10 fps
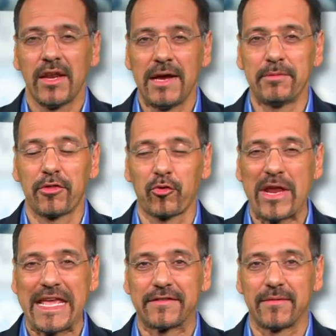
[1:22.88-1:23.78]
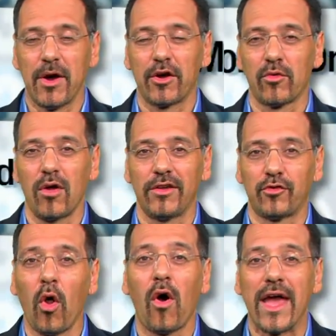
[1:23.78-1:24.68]
Number three is the Motorola
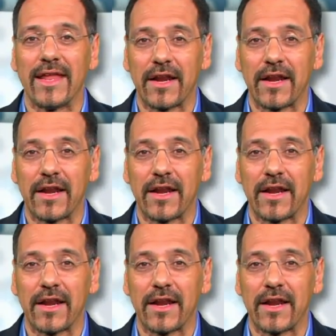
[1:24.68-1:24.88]
Droid